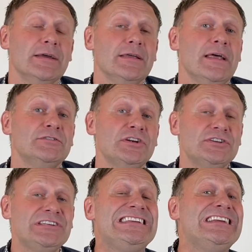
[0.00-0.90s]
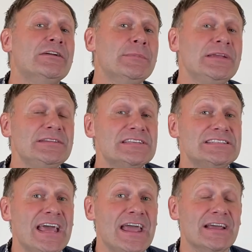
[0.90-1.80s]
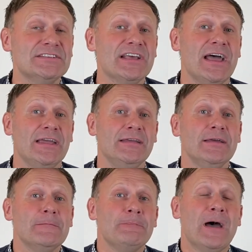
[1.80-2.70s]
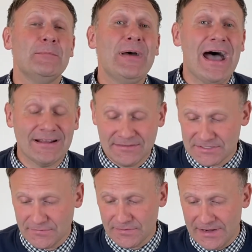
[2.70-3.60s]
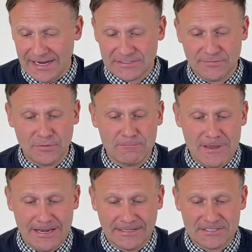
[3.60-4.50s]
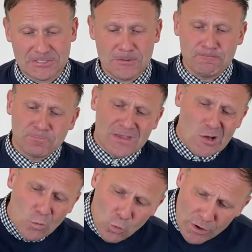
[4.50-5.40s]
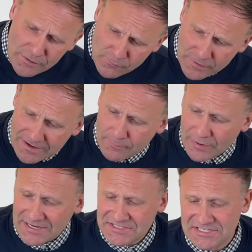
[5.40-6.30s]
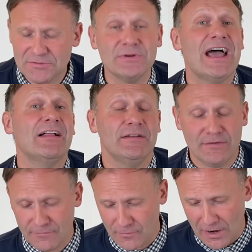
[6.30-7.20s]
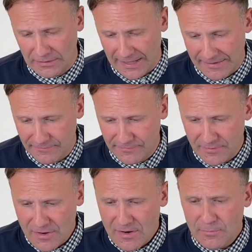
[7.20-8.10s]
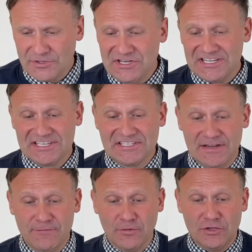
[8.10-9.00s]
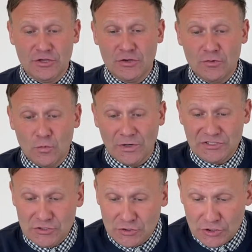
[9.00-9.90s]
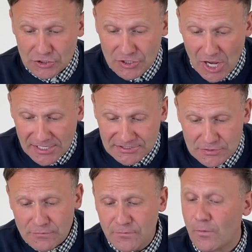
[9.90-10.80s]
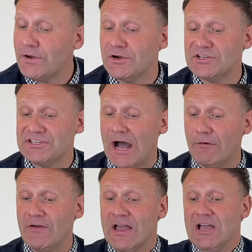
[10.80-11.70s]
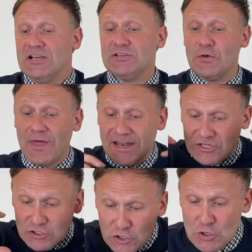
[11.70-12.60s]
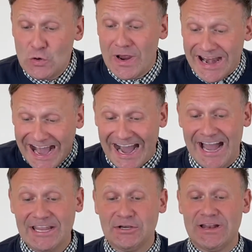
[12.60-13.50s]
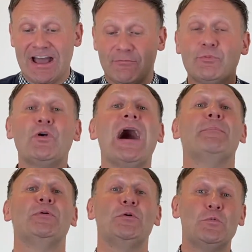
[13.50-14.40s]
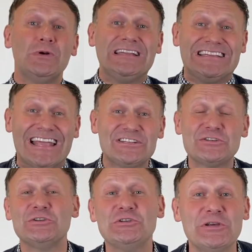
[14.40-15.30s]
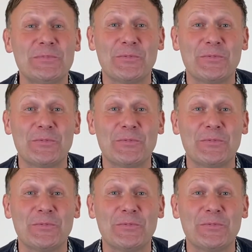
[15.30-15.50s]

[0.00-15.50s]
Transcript: Now, church, hear me today as I unpack this for the next few minutes. What if we embrace this reality for our life, where Jesus did for you what you could not do for yourself, so that you and I could have proper relationship